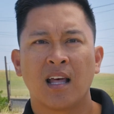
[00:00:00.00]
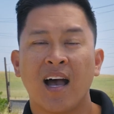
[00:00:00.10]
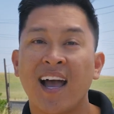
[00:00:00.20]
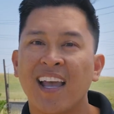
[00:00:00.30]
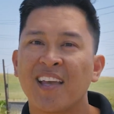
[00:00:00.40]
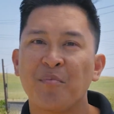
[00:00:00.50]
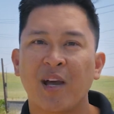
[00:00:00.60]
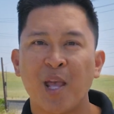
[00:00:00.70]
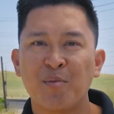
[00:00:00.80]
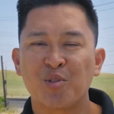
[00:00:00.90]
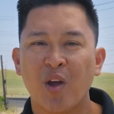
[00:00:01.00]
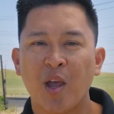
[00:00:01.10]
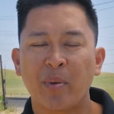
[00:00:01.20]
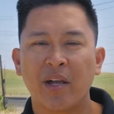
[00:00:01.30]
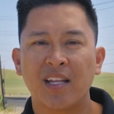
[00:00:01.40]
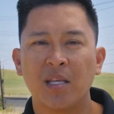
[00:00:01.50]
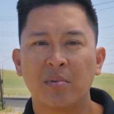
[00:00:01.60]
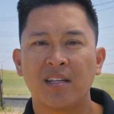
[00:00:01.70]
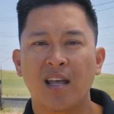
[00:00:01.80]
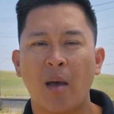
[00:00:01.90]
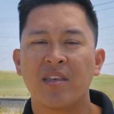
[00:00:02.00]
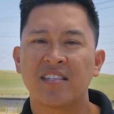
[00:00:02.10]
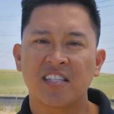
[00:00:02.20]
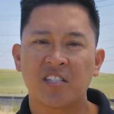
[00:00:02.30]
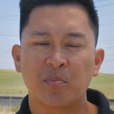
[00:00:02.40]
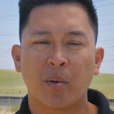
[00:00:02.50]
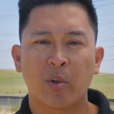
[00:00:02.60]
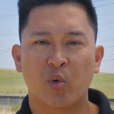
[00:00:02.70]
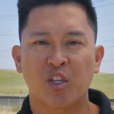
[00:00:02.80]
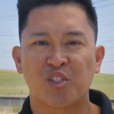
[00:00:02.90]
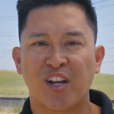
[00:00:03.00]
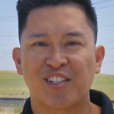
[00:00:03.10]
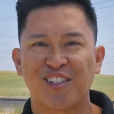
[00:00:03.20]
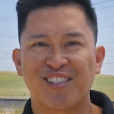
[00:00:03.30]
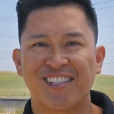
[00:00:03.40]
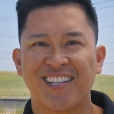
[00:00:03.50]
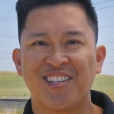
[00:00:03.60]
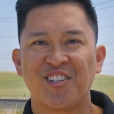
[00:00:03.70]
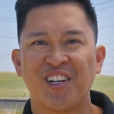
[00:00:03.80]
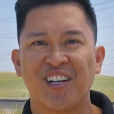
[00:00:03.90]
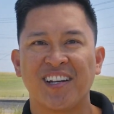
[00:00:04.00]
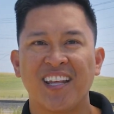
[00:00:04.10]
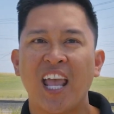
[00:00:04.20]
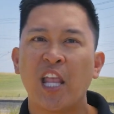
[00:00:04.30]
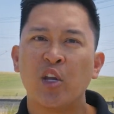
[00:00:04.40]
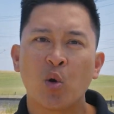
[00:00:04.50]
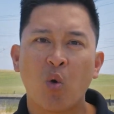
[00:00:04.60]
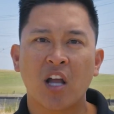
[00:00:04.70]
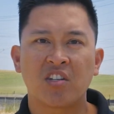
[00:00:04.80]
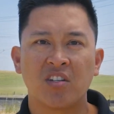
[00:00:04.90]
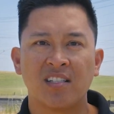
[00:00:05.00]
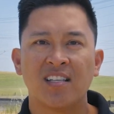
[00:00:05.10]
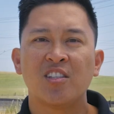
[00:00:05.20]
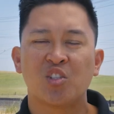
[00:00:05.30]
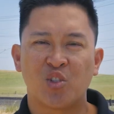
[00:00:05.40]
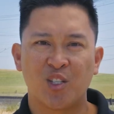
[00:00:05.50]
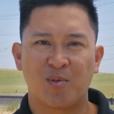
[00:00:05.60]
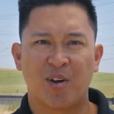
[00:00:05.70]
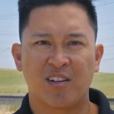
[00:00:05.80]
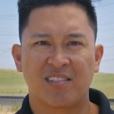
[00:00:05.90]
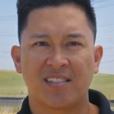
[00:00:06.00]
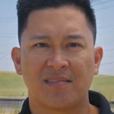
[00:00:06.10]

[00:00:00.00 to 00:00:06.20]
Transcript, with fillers: Hi, my name is Ryan Panganiban. I'm the Assistant Public Works Director and City Engineer, and you're watching Street Smarts.